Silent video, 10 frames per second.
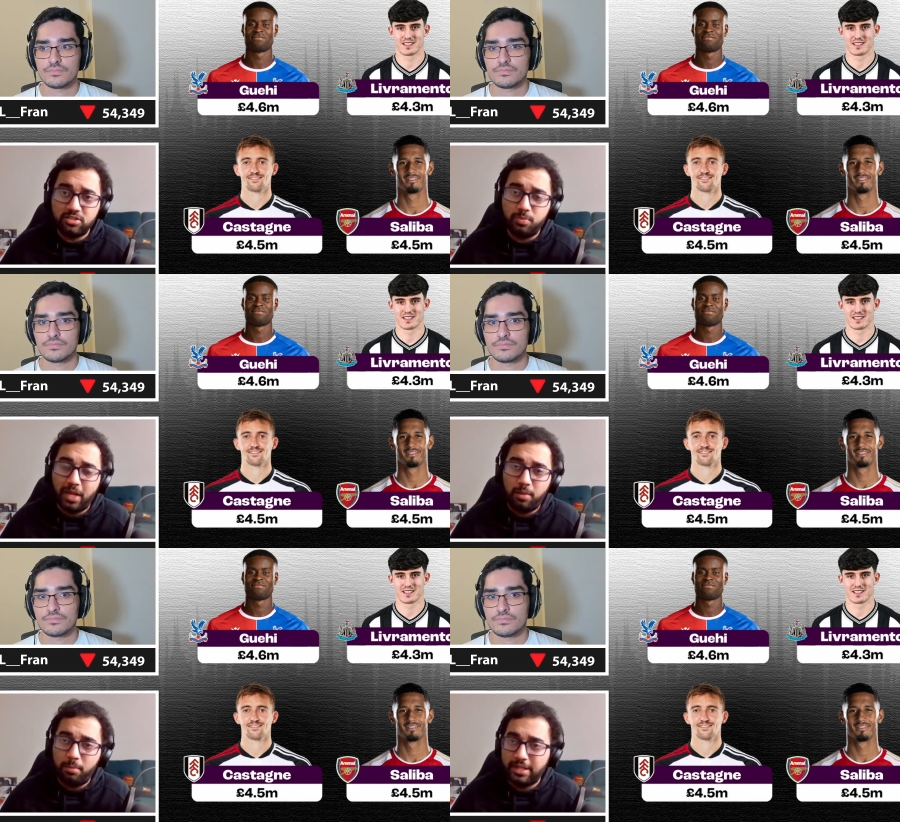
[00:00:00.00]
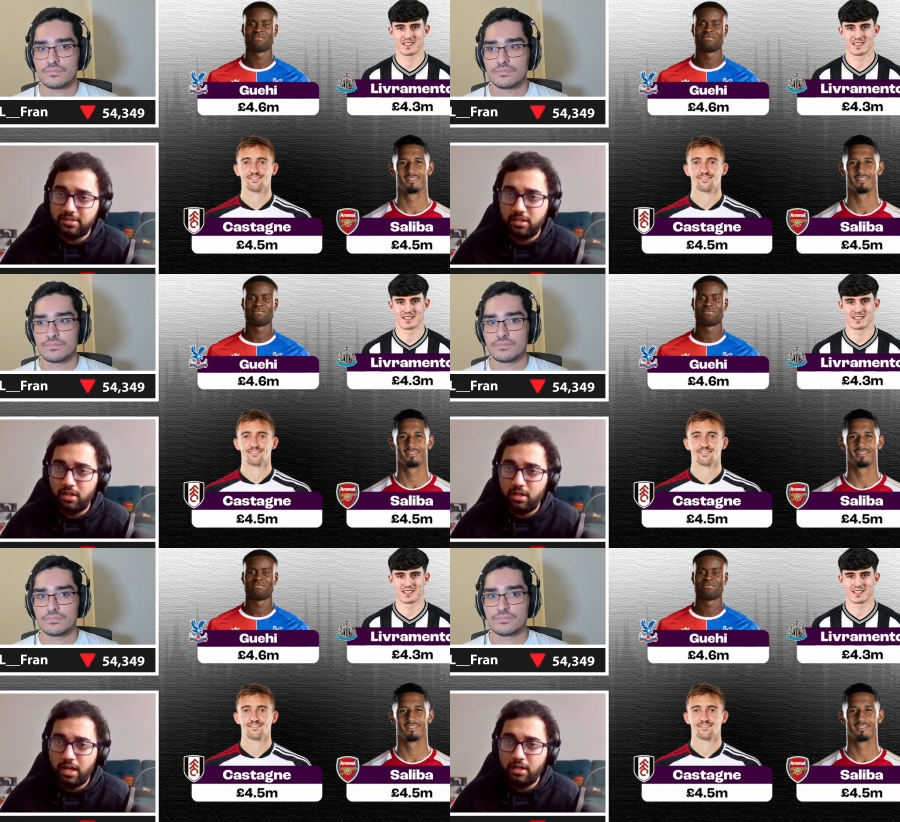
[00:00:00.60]
Speaker 1: just behind Man
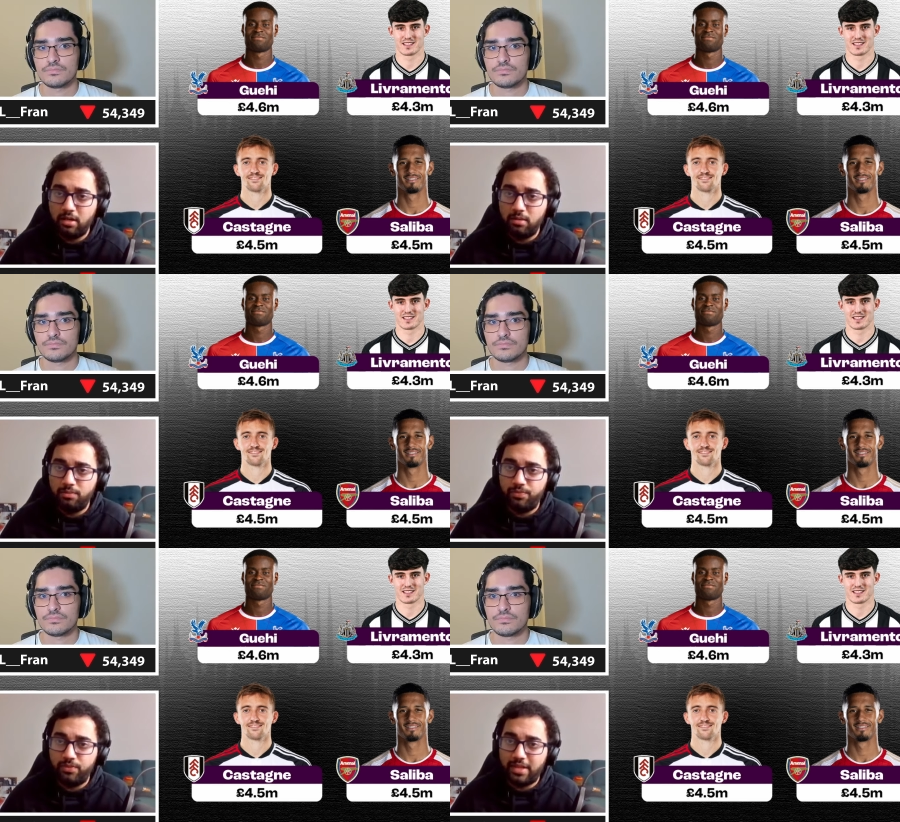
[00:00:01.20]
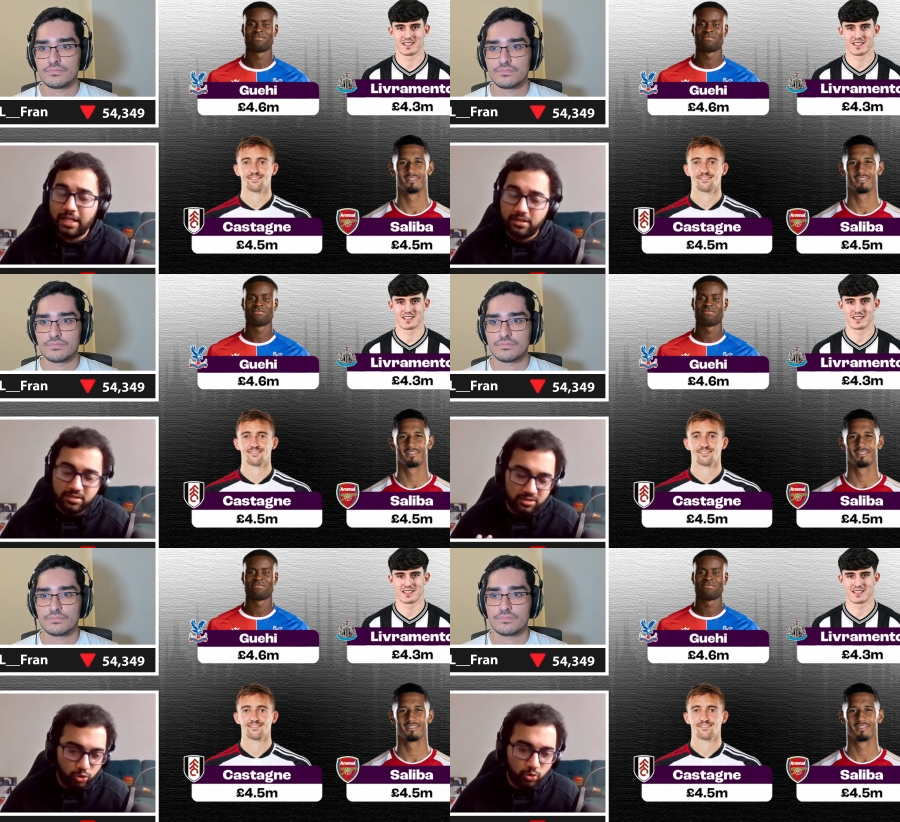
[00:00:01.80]
City and that
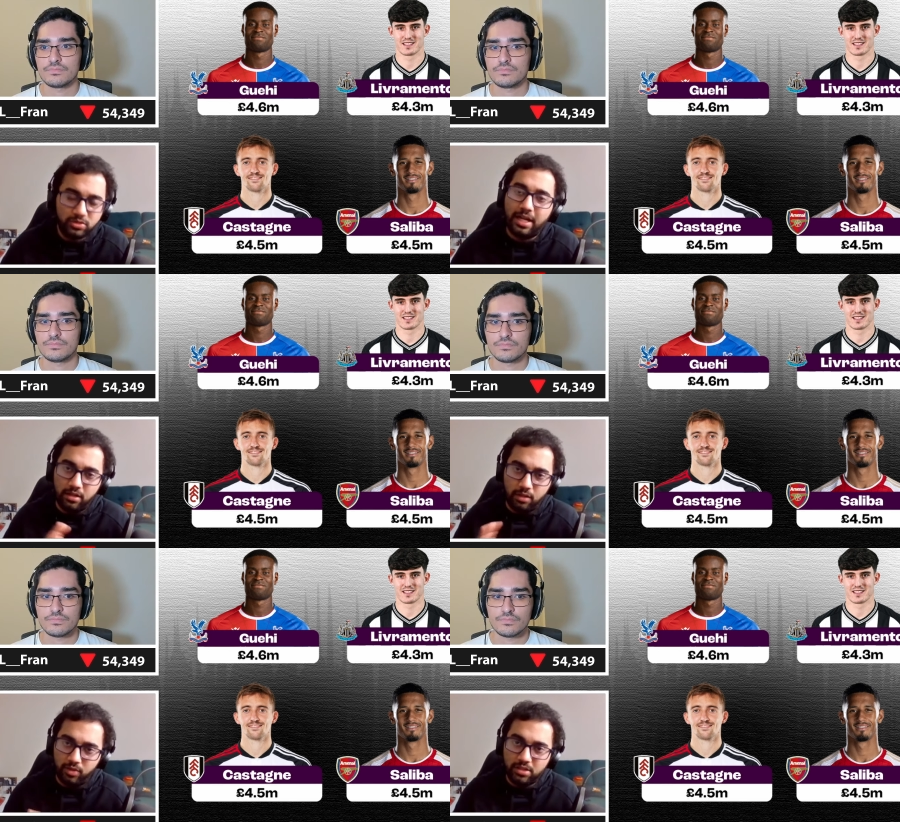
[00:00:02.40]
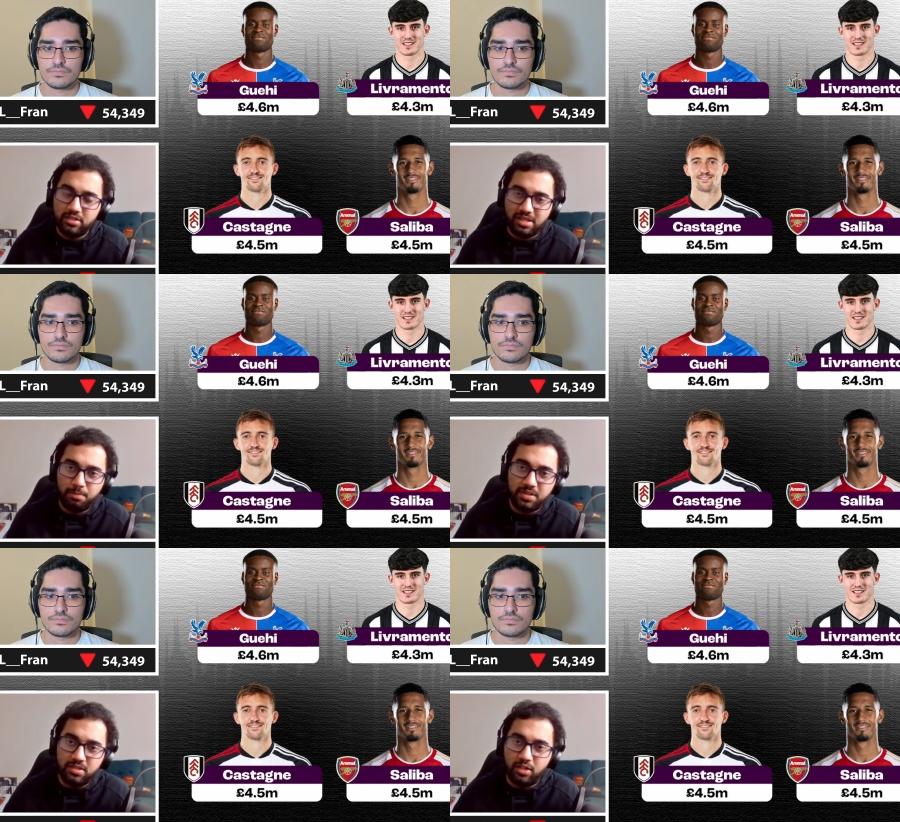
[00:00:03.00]
just shows and even in the
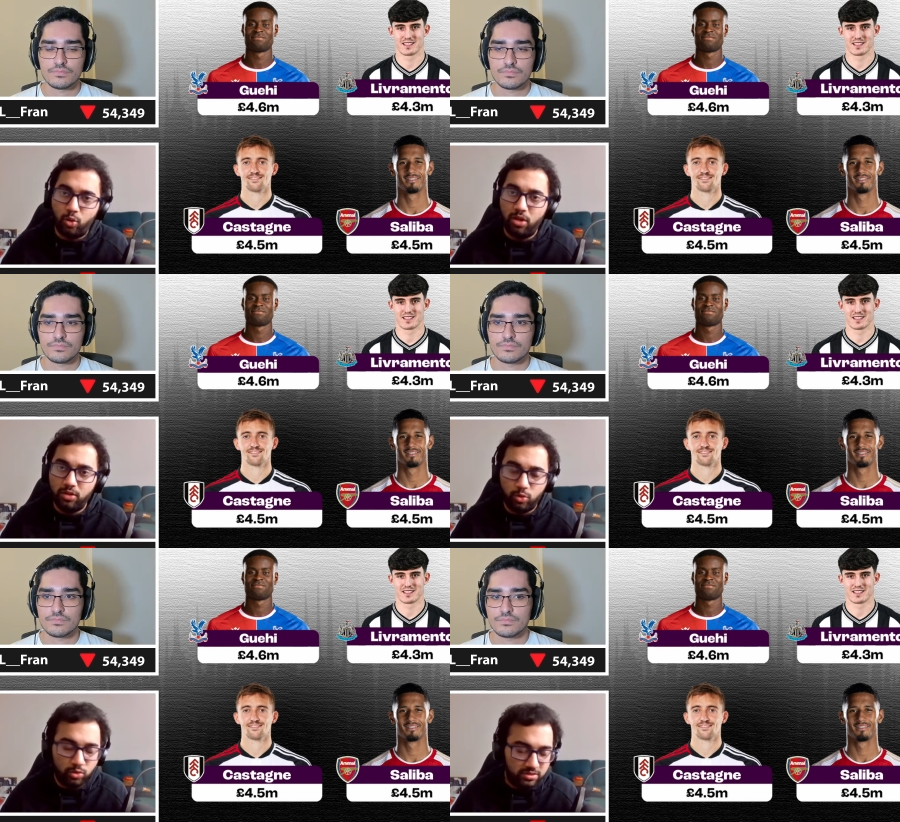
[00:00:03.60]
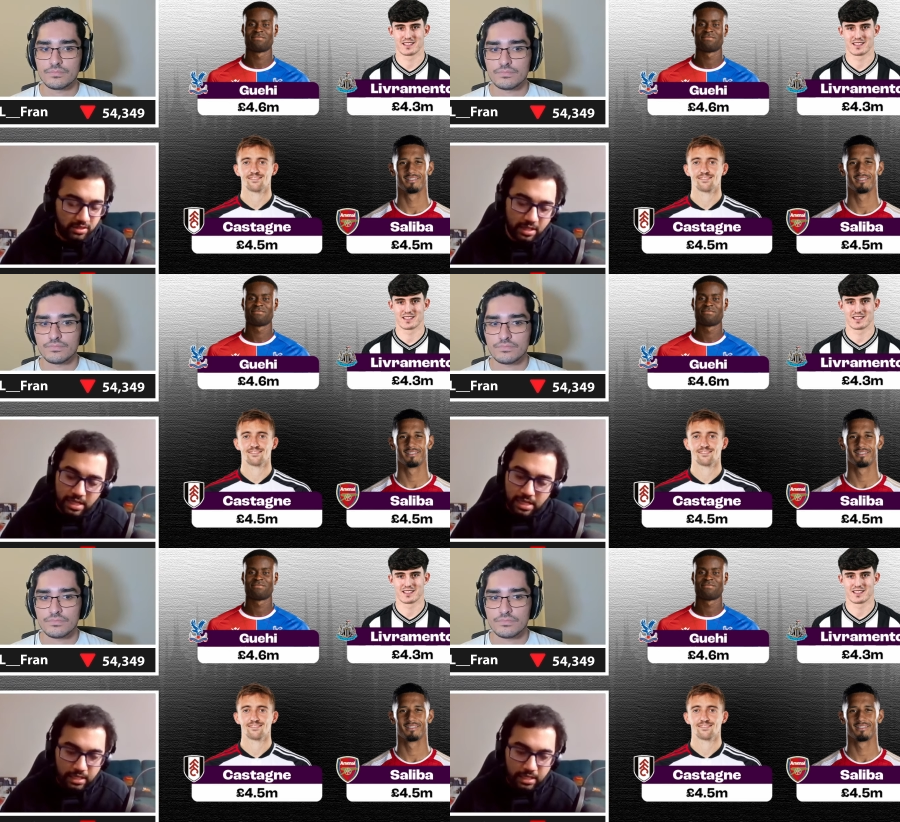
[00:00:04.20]
Champions League today you could see